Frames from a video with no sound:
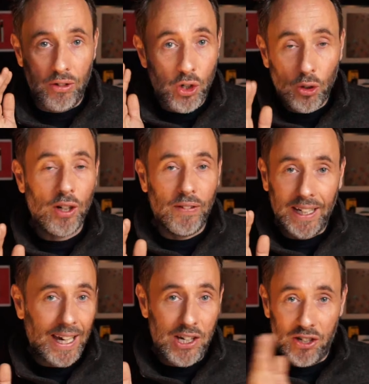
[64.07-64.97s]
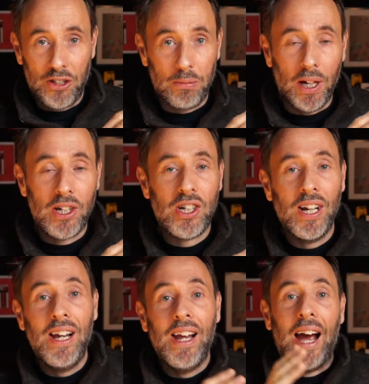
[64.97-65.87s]
enjoy your vacation as much
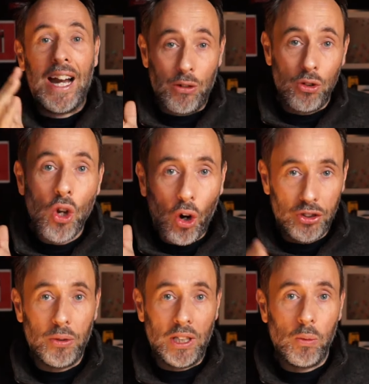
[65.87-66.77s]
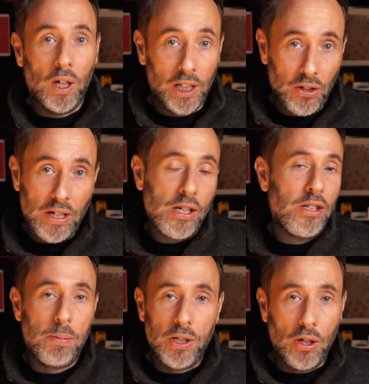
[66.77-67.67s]
and you're not doing the work you needed
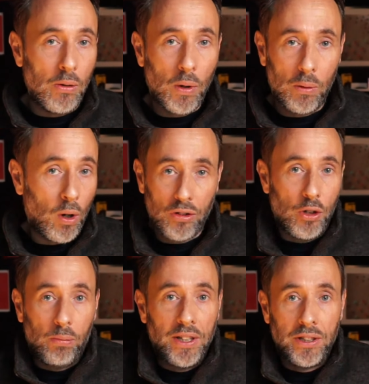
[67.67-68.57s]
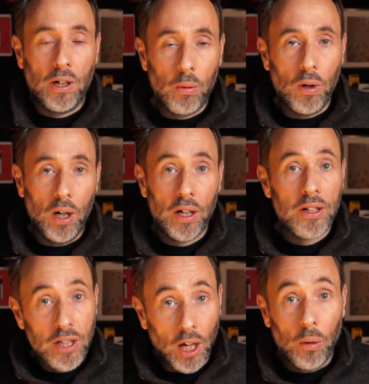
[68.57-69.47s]
to be doing whilst you're present at work.
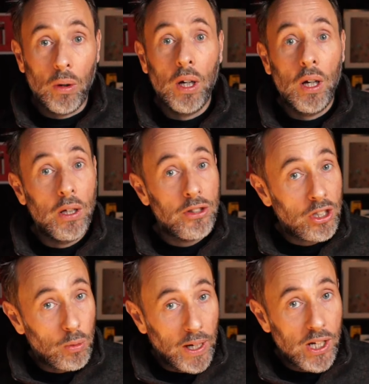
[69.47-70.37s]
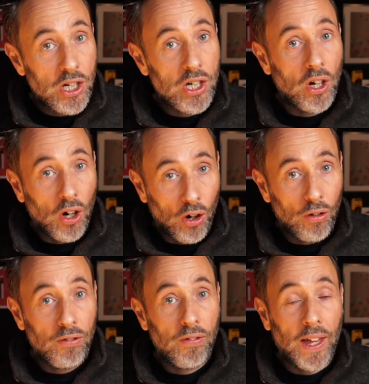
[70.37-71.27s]
So switch off
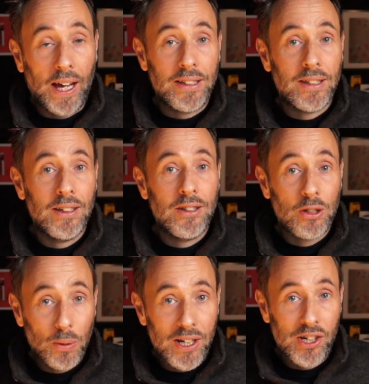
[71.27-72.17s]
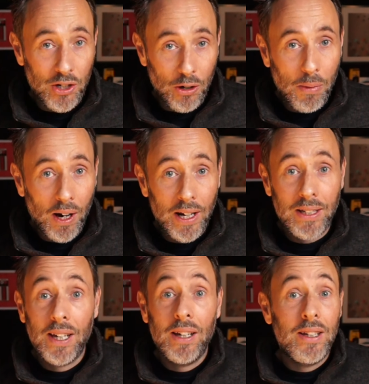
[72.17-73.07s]
that switch in your mind,
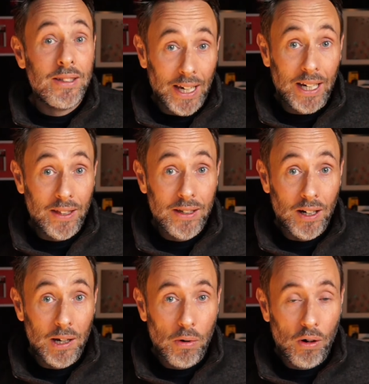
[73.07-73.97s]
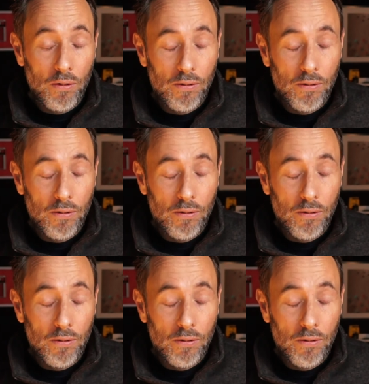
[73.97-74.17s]
take the time off.